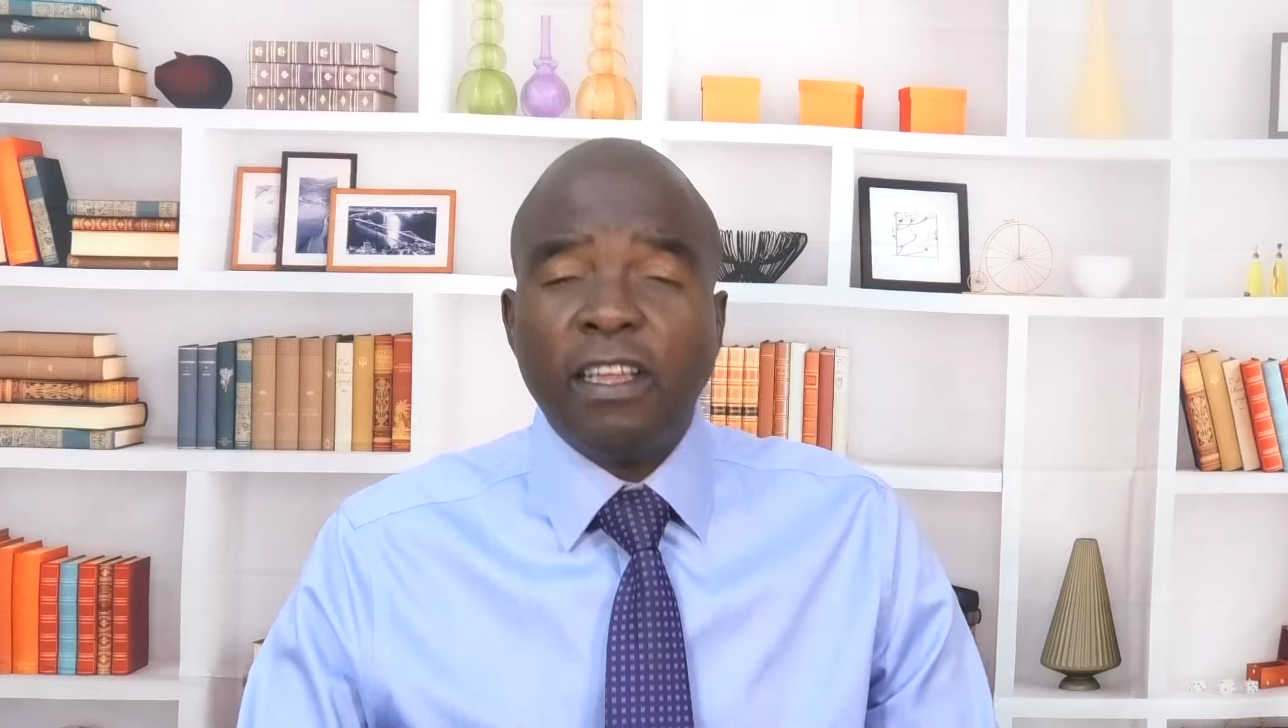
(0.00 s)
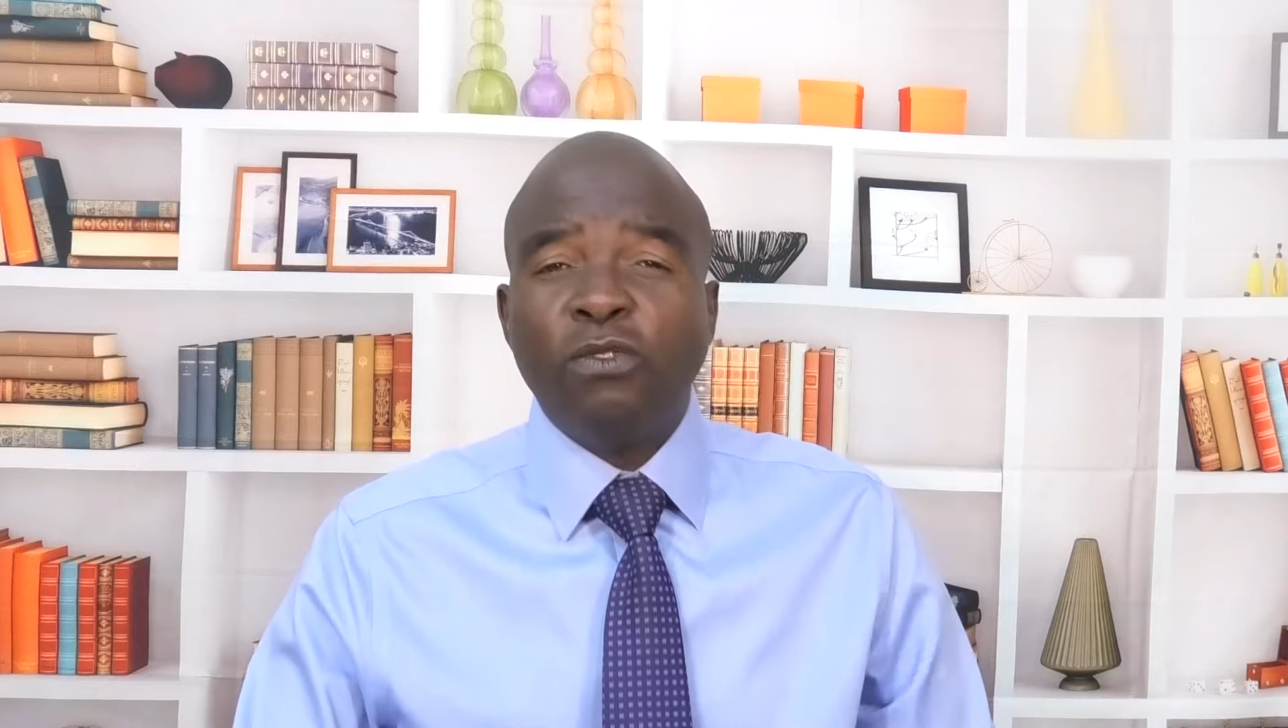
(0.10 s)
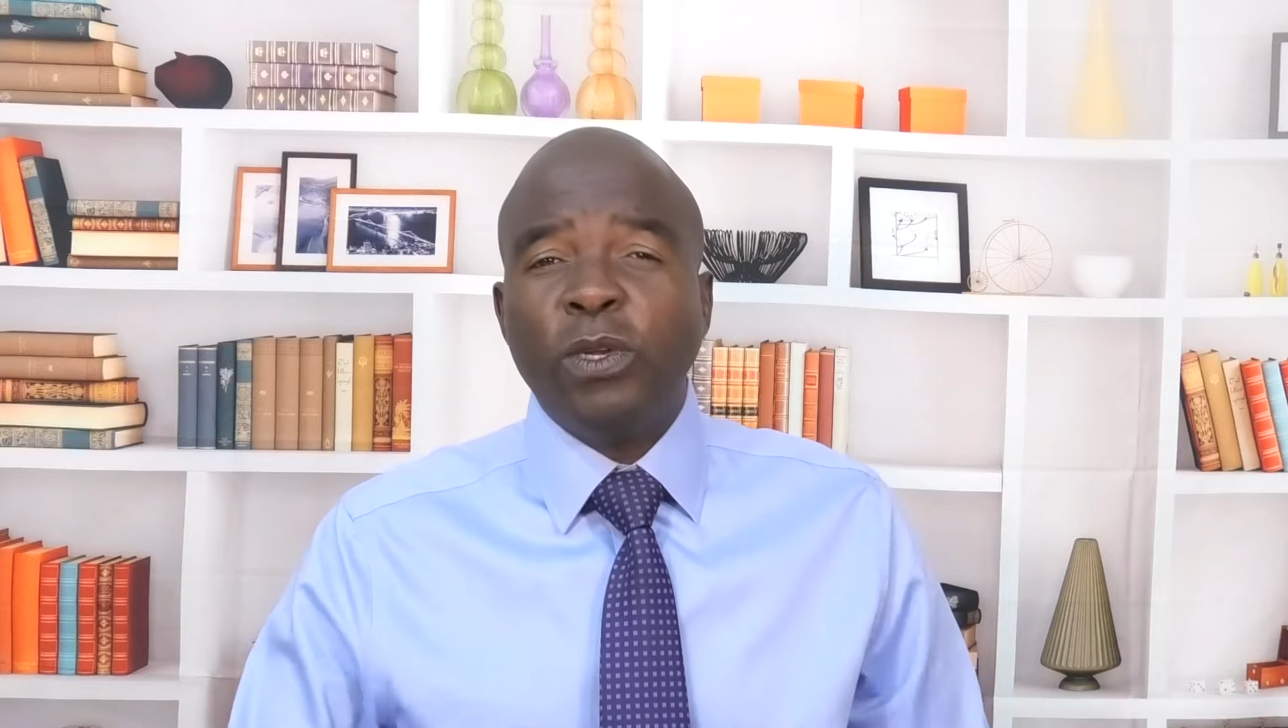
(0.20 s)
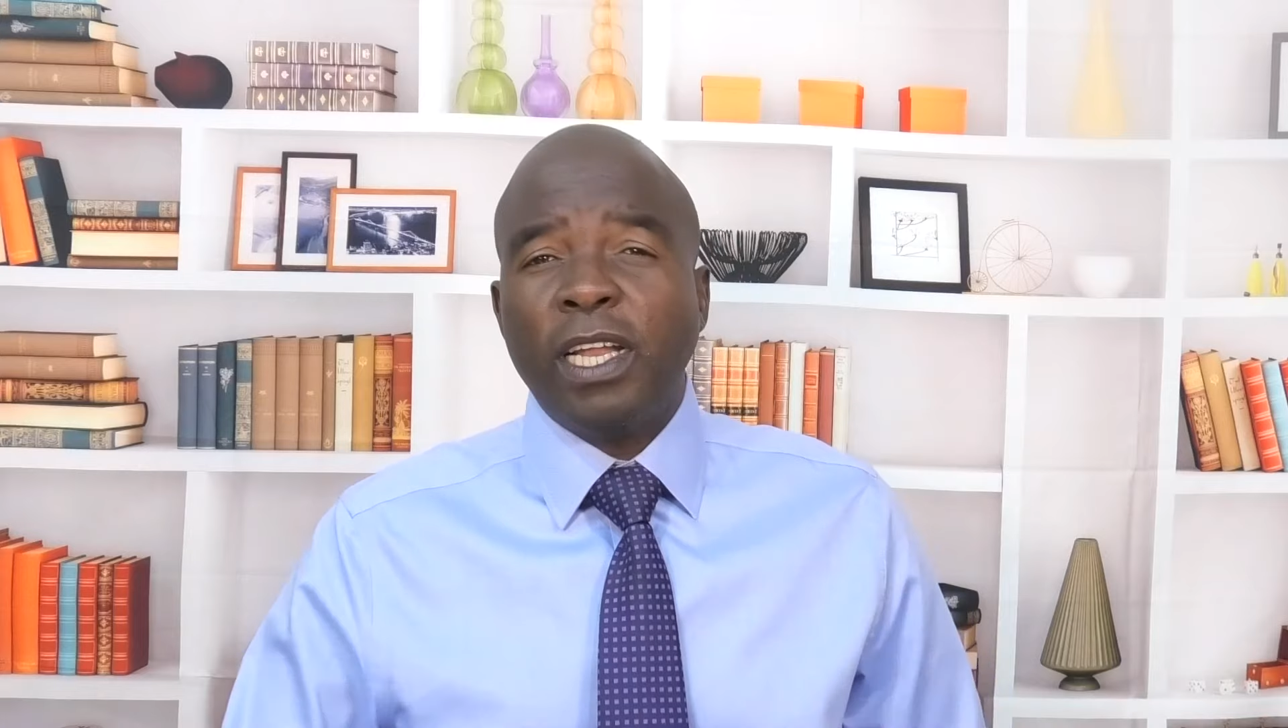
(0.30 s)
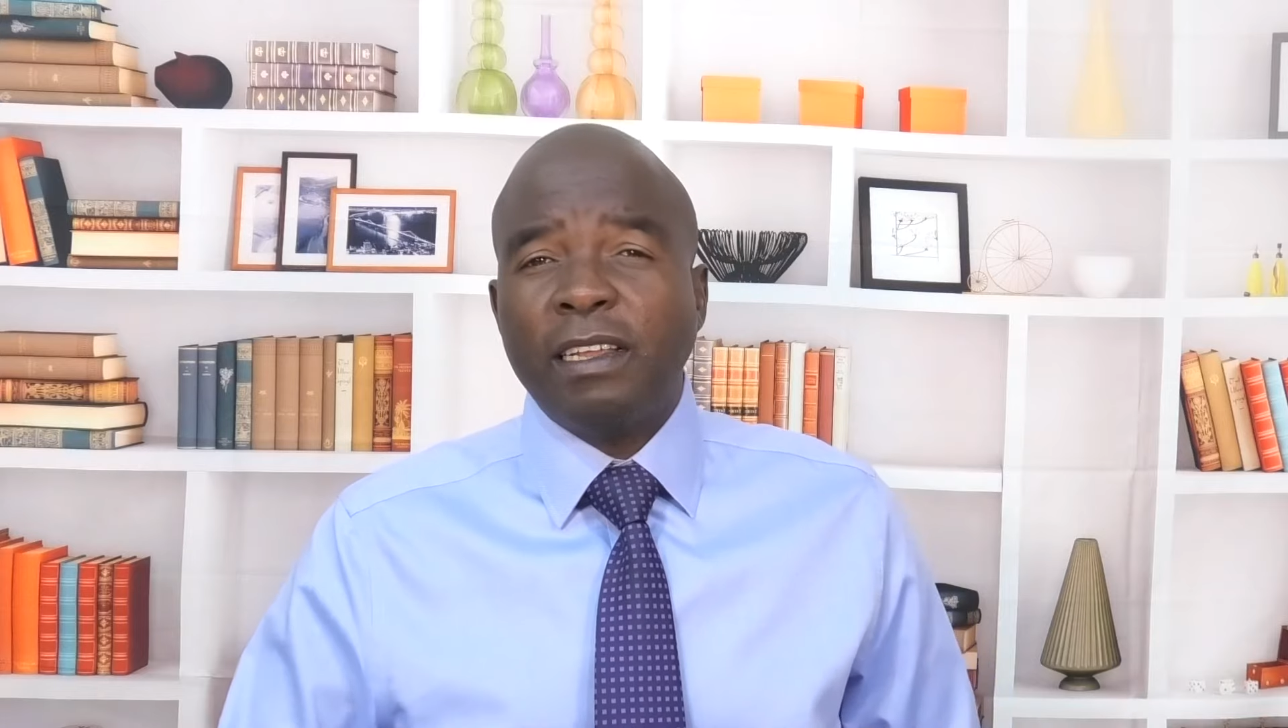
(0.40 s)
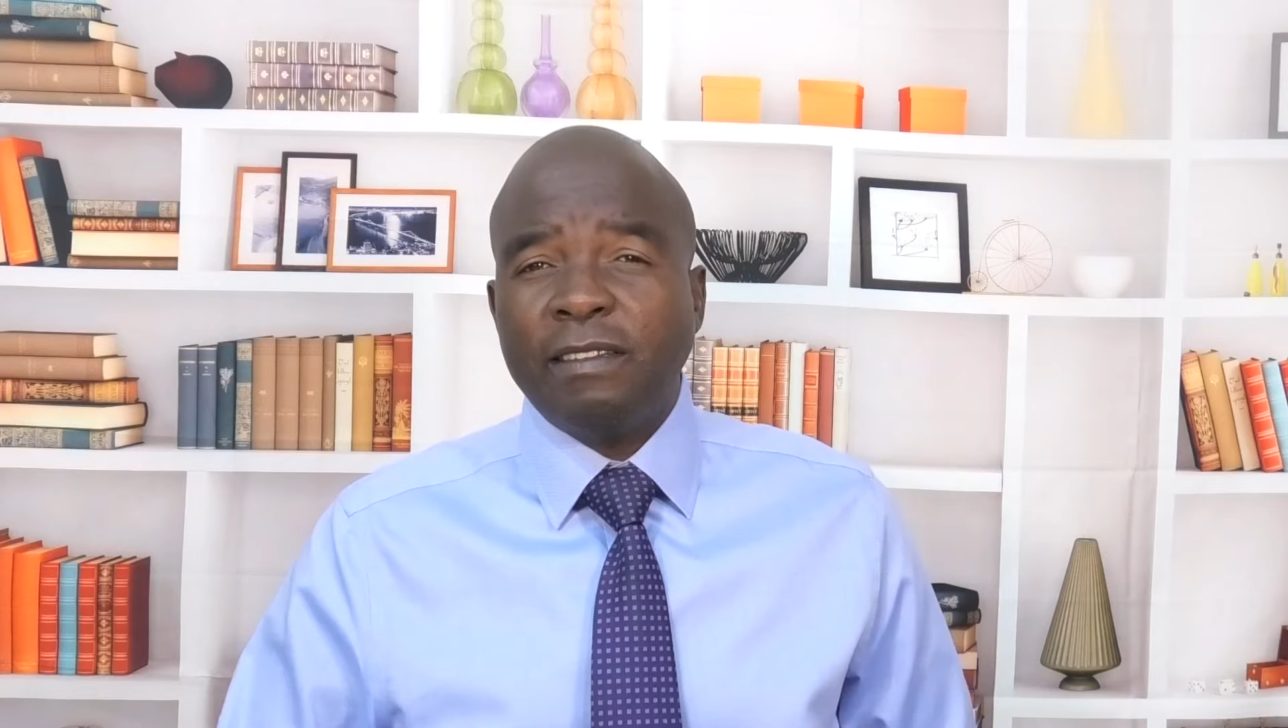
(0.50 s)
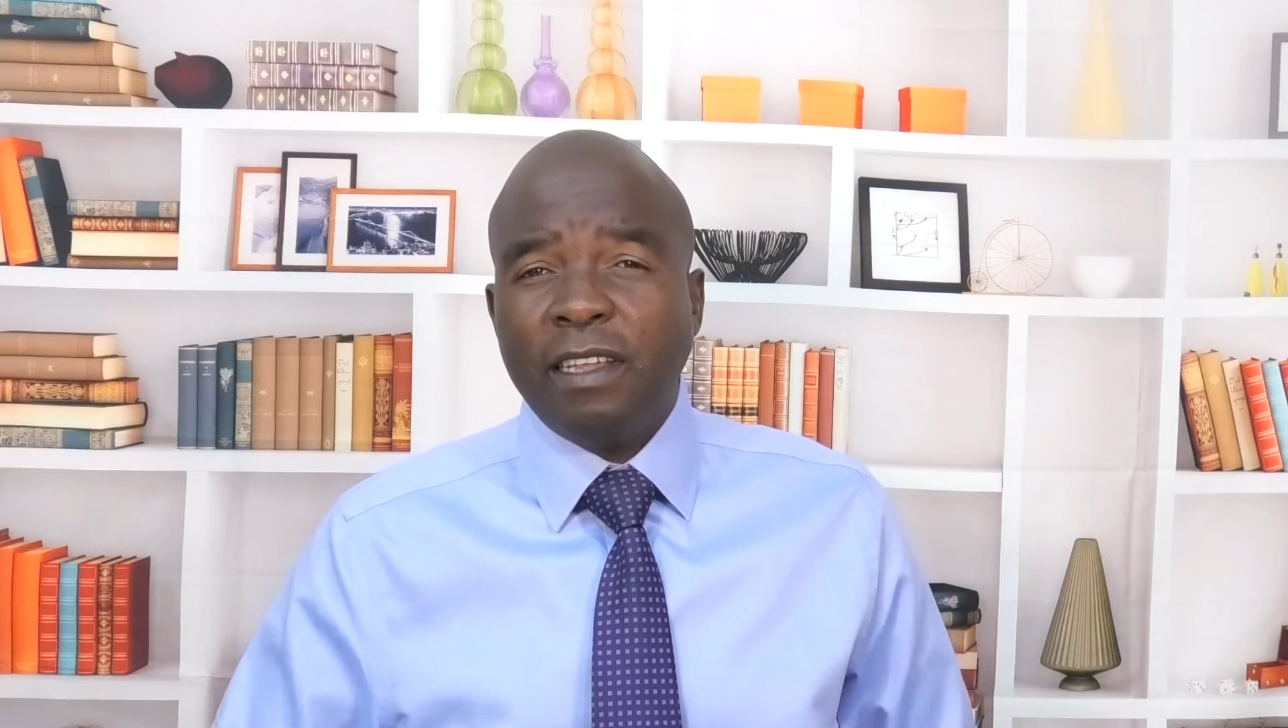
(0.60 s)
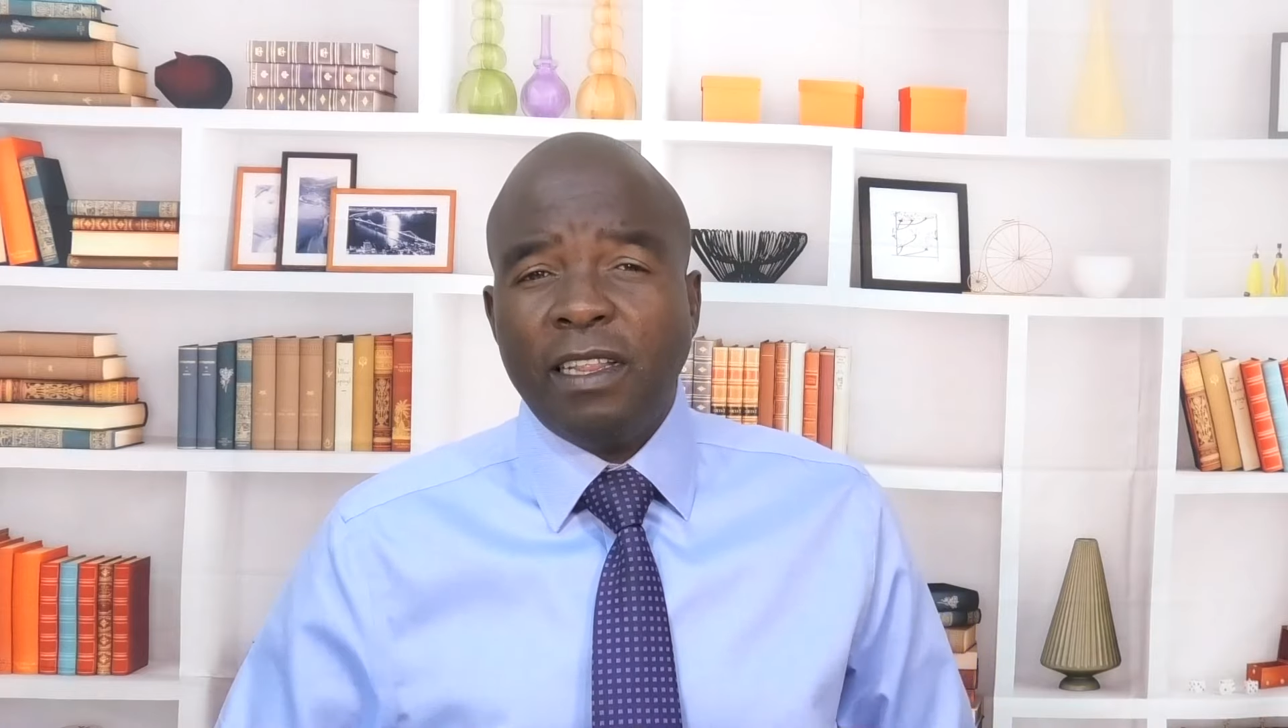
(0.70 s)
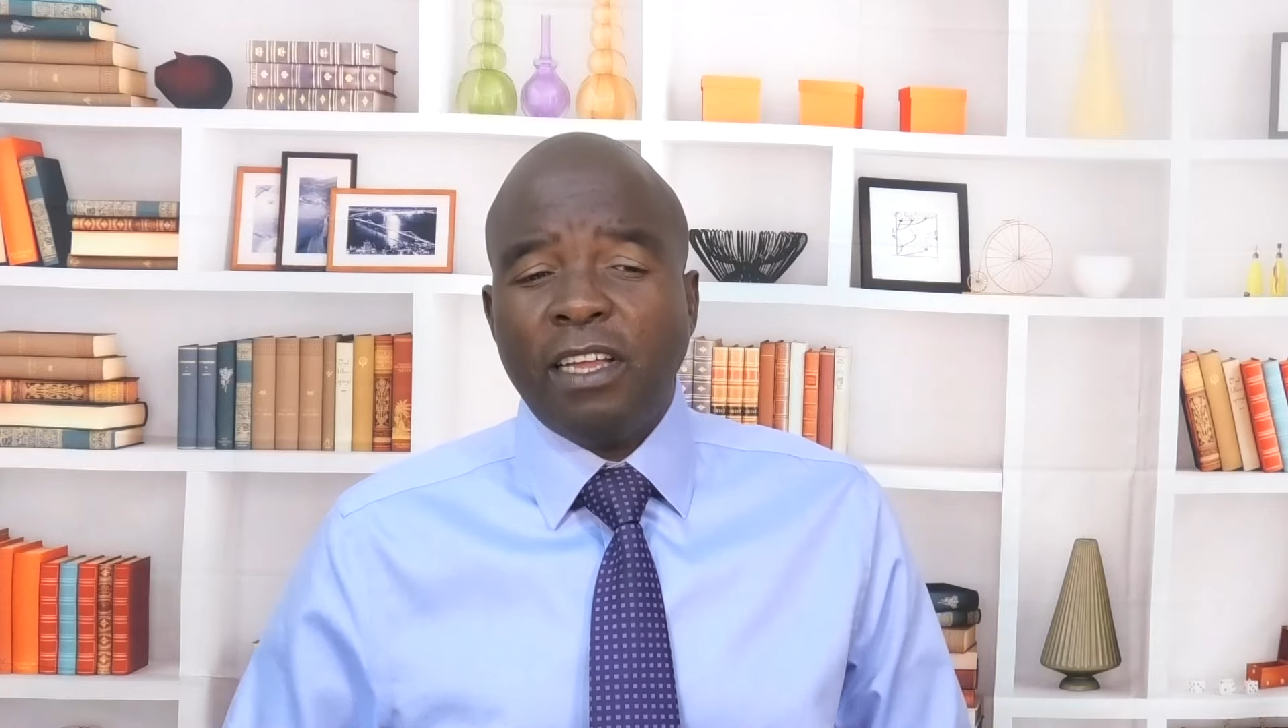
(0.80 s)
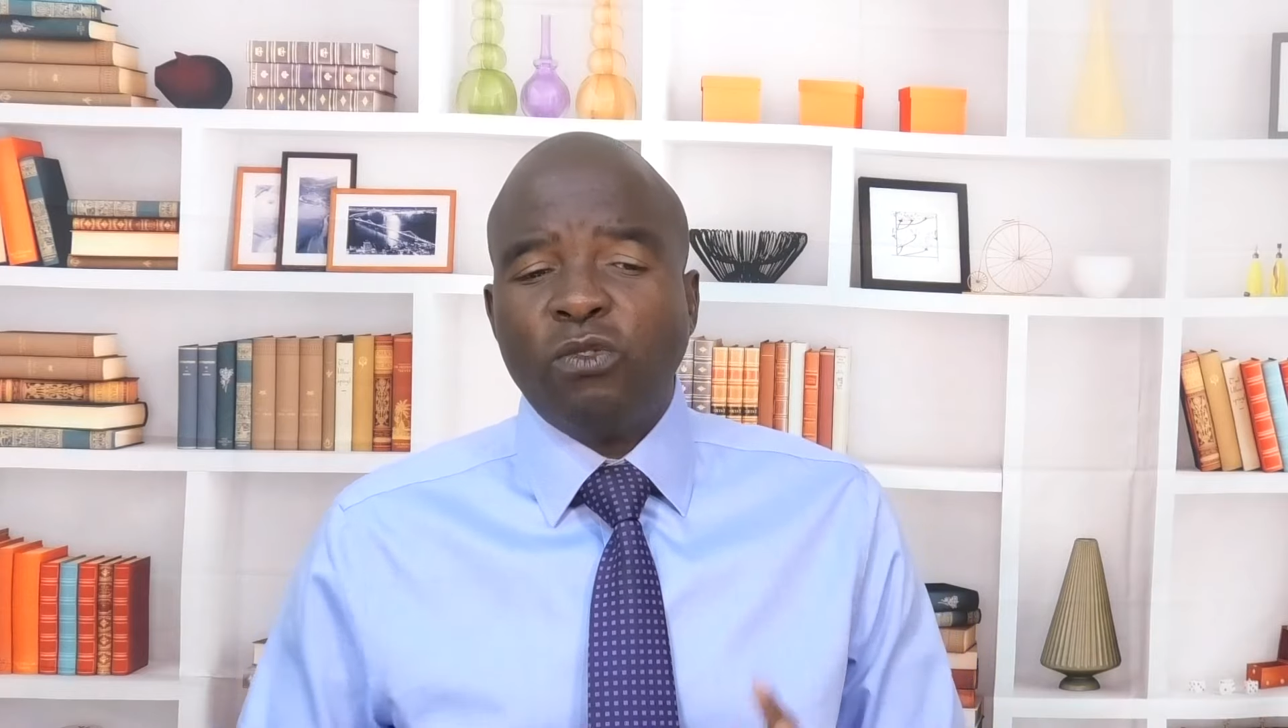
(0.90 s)
that we
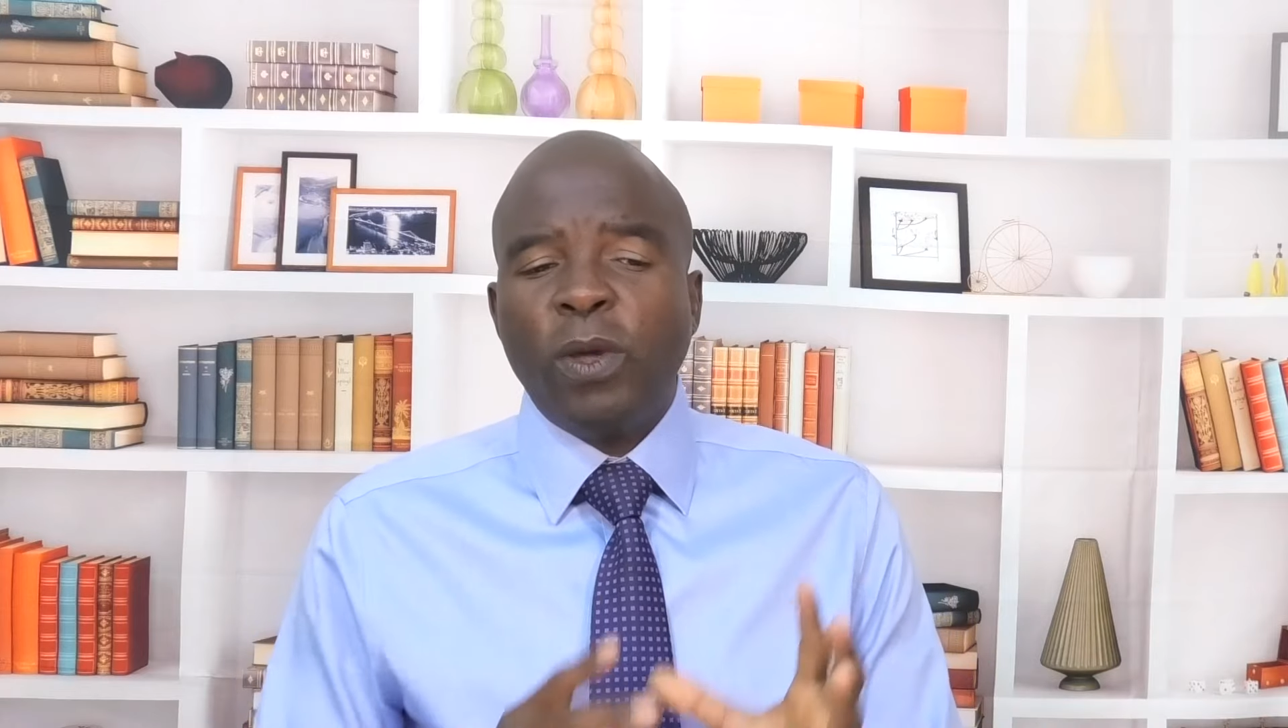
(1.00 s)
understand that